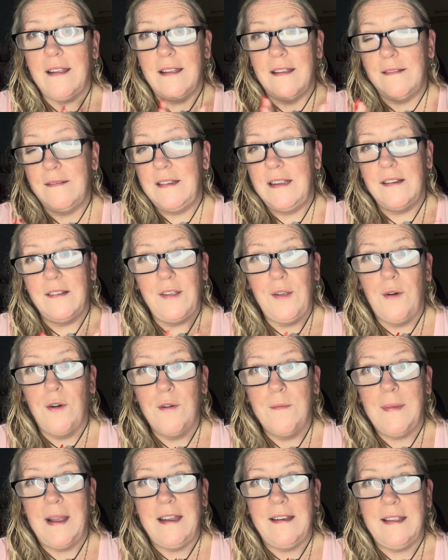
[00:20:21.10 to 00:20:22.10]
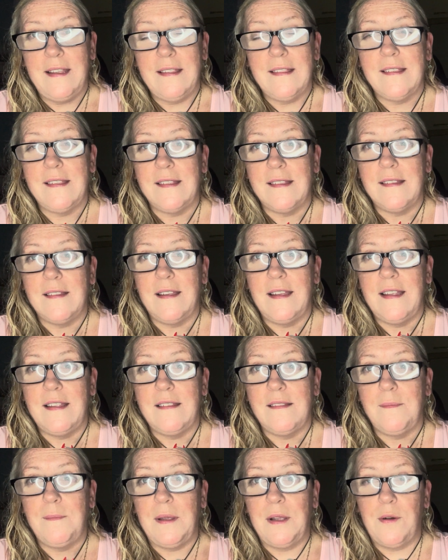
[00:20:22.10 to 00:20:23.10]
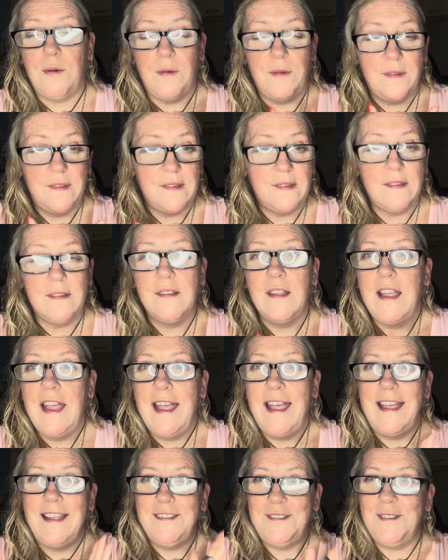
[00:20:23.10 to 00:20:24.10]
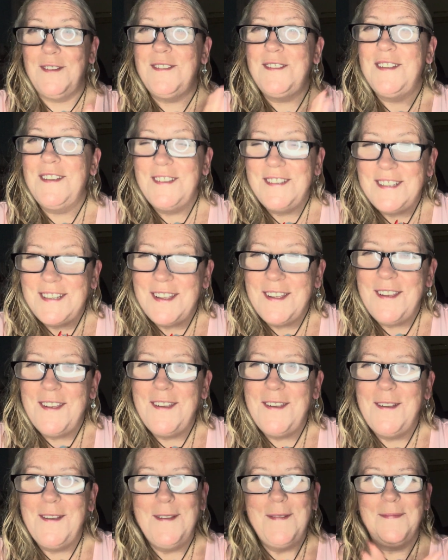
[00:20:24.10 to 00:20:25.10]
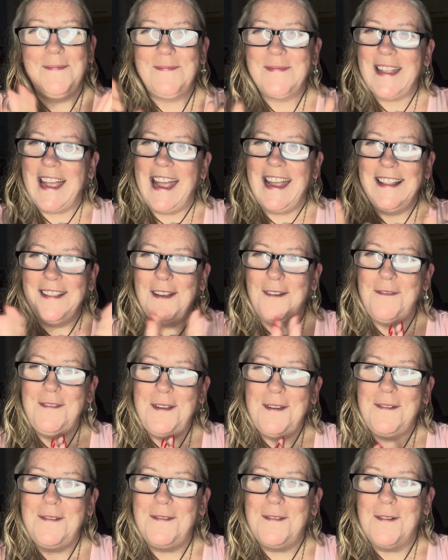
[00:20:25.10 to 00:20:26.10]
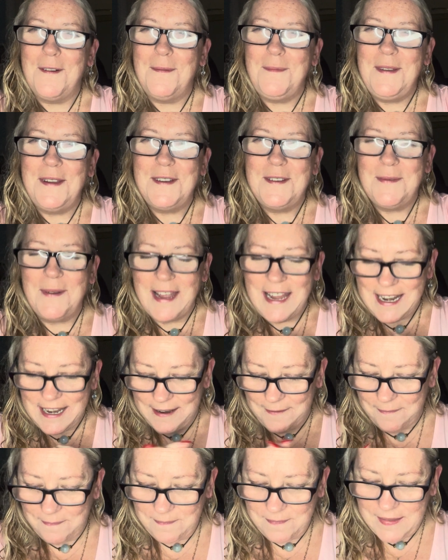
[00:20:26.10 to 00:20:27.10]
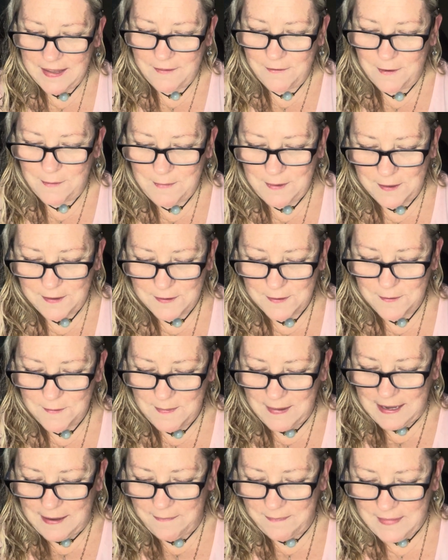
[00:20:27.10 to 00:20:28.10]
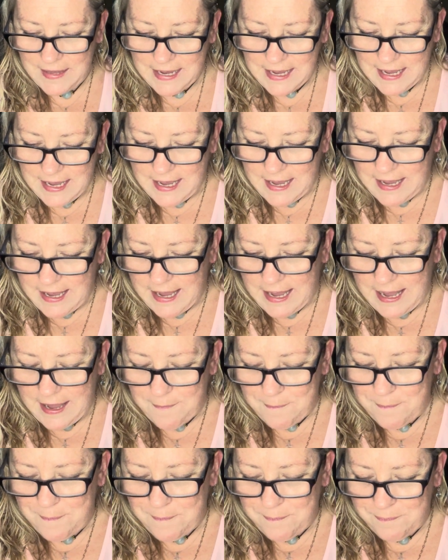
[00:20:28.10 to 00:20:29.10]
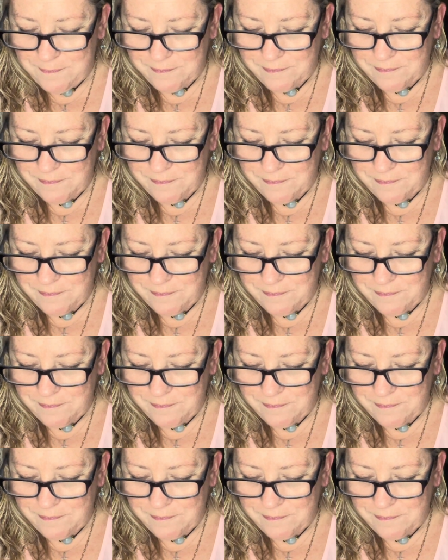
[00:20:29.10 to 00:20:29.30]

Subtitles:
Nearly all my reads is because 222, I love you from your twin, from your soulmate.